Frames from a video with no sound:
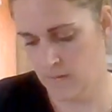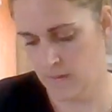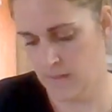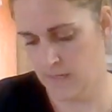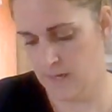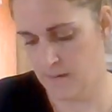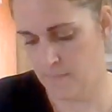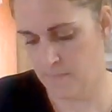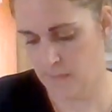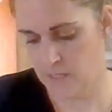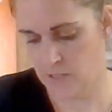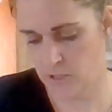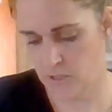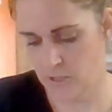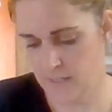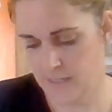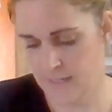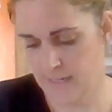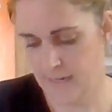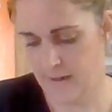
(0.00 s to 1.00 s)
Keep
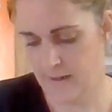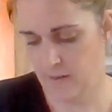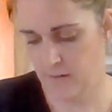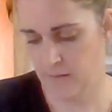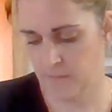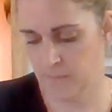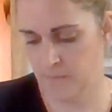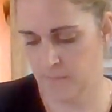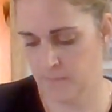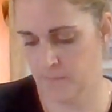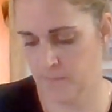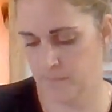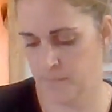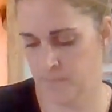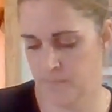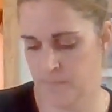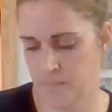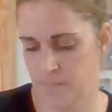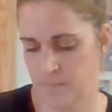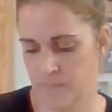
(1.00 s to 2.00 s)
measuring down
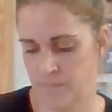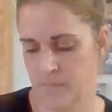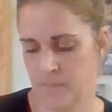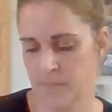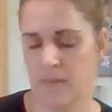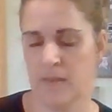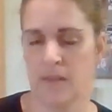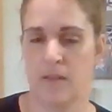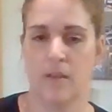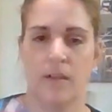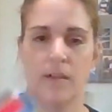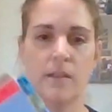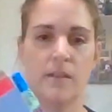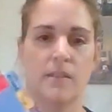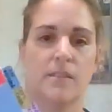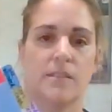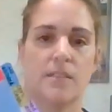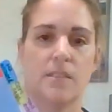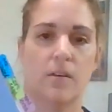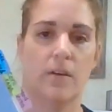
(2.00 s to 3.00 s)

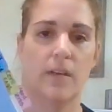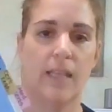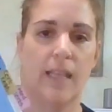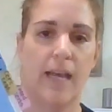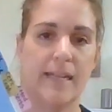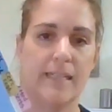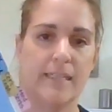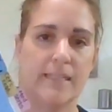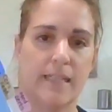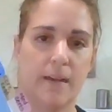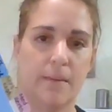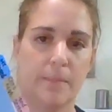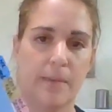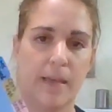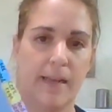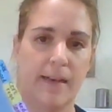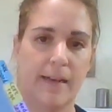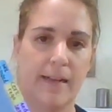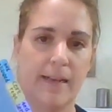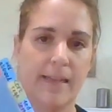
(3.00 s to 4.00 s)
so it lines up
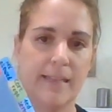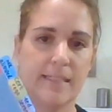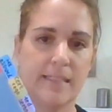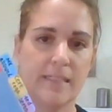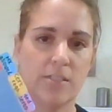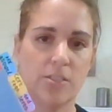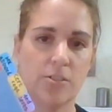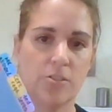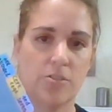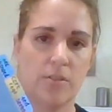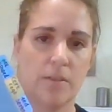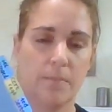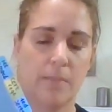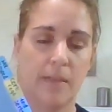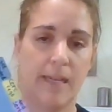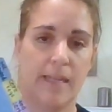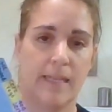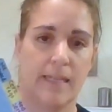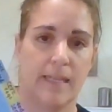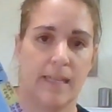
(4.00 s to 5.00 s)
kind of nice and
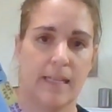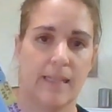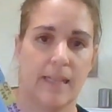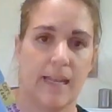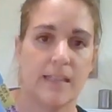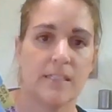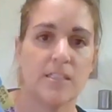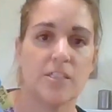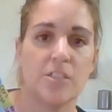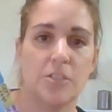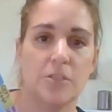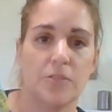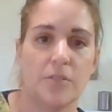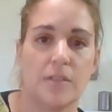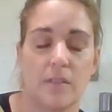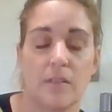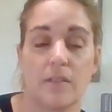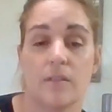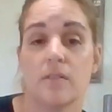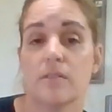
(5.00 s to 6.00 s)
streamlined like that, so you
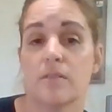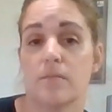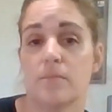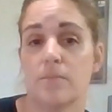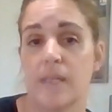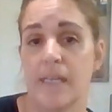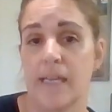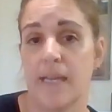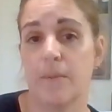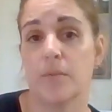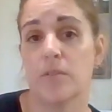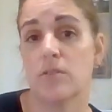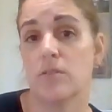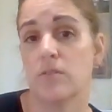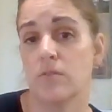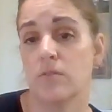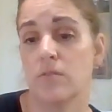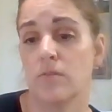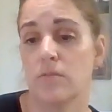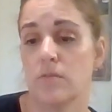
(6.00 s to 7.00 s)
can be able
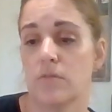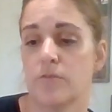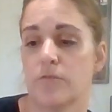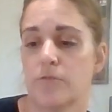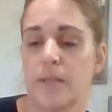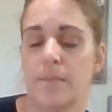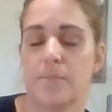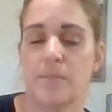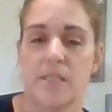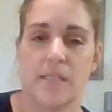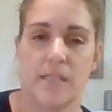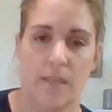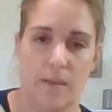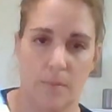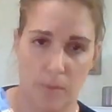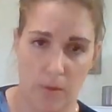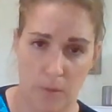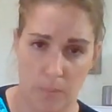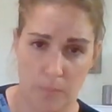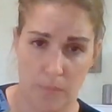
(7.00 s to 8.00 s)
to flip to the
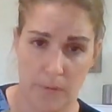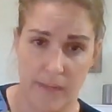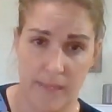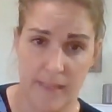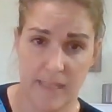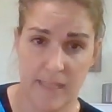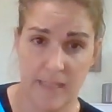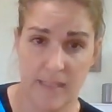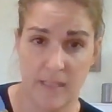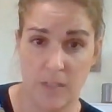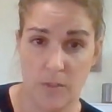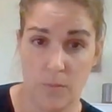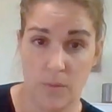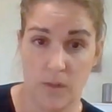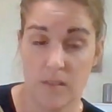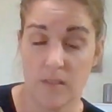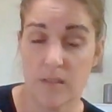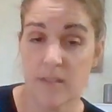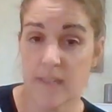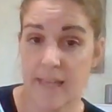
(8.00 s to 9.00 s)
appropriate thing that you want to
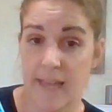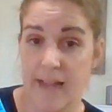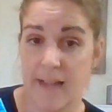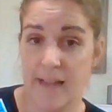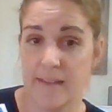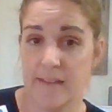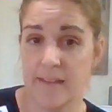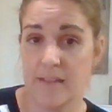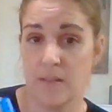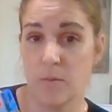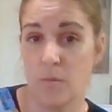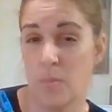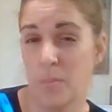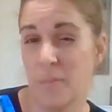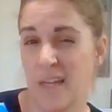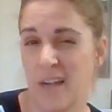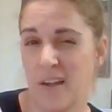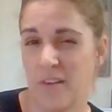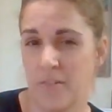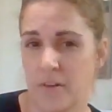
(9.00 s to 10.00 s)
look at, and it won't be
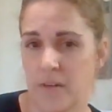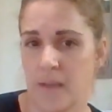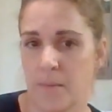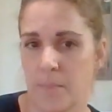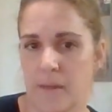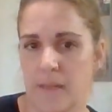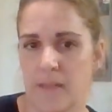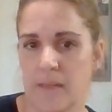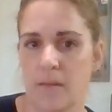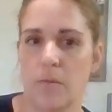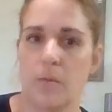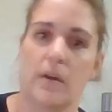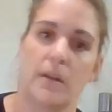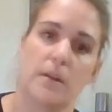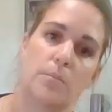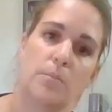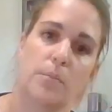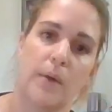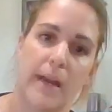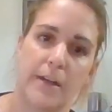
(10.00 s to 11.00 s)
covered up by the
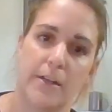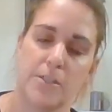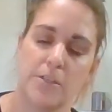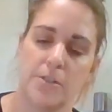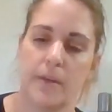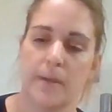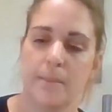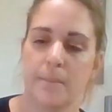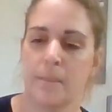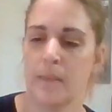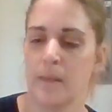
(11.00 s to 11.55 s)
one prior to it.